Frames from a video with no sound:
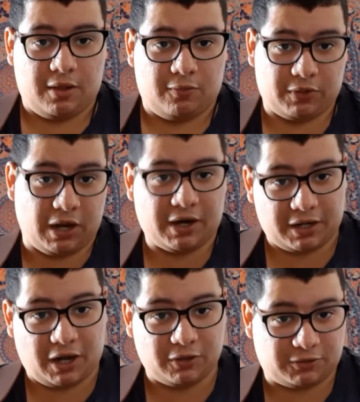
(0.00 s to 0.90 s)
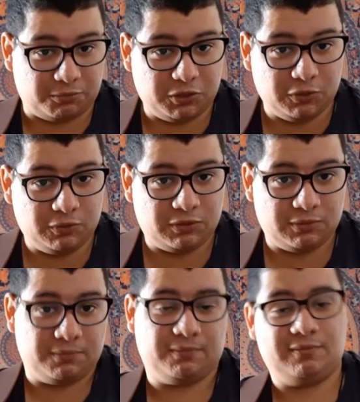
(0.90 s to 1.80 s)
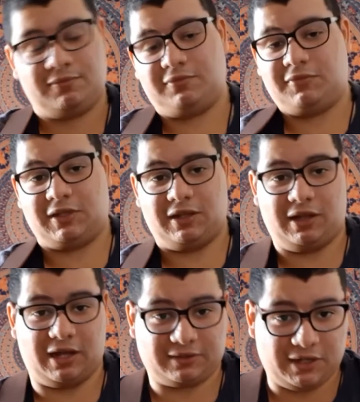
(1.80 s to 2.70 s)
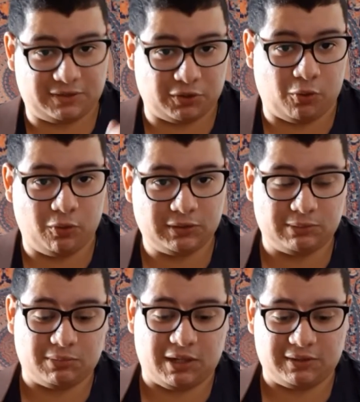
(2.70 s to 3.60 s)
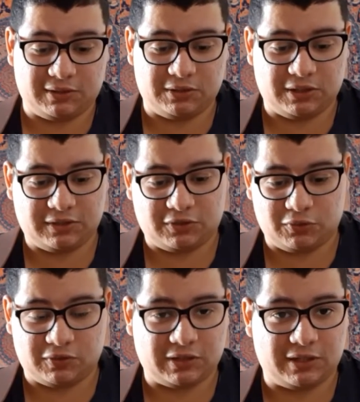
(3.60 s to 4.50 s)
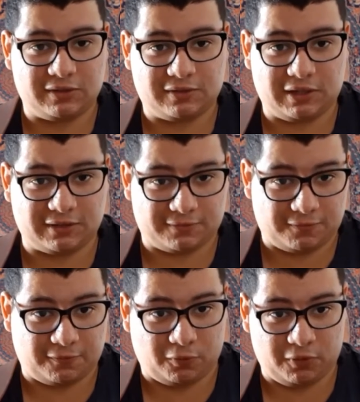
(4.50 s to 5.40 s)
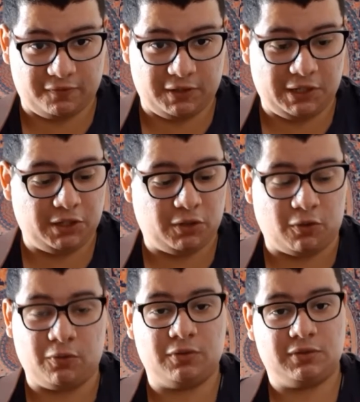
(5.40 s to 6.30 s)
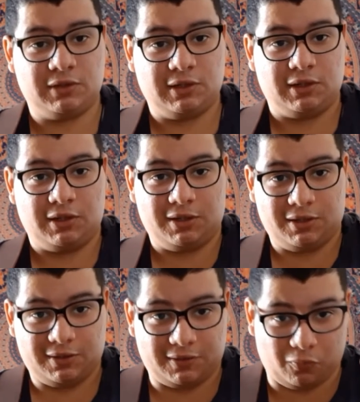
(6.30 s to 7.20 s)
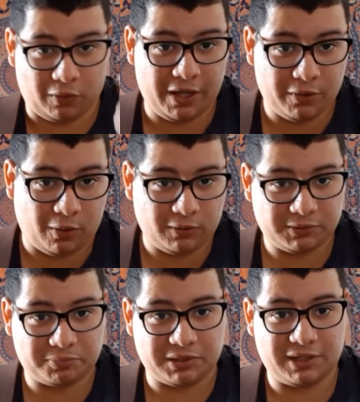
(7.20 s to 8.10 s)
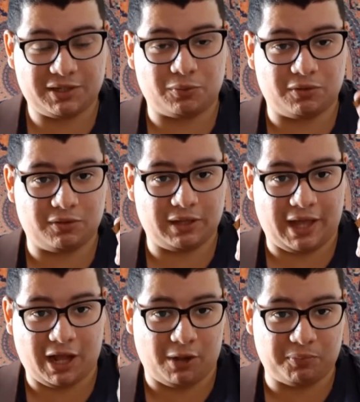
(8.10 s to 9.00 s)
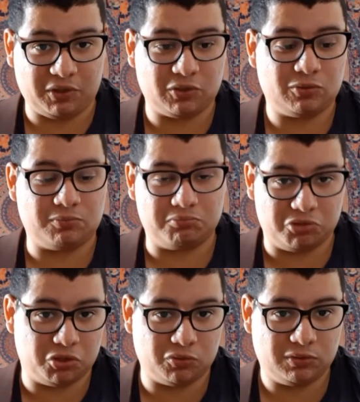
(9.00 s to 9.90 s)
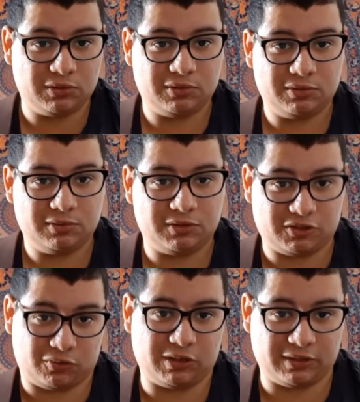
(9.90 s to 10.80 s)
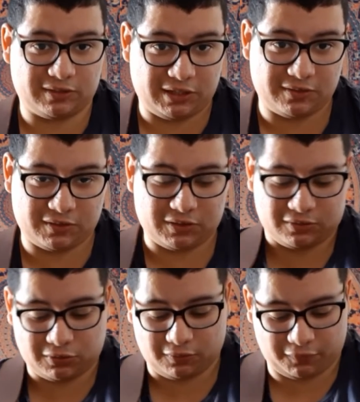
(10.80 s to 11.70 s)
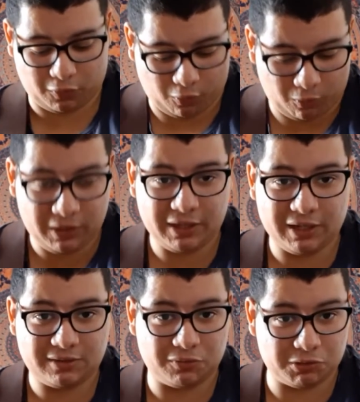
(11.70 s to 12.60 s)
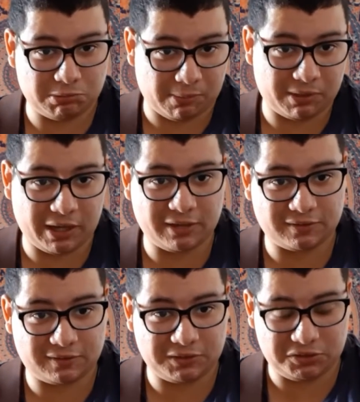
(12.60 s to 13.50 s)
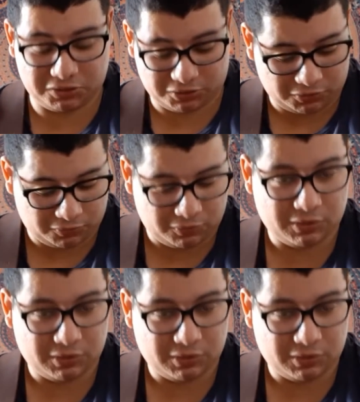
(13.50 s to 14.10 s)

Regarding how to mute, as I told in my CJ's 2 cents lesson 4 video, the way you hold the pick will help you mute the strings easier. So if you're holding it the way Papa Gates is teaching you,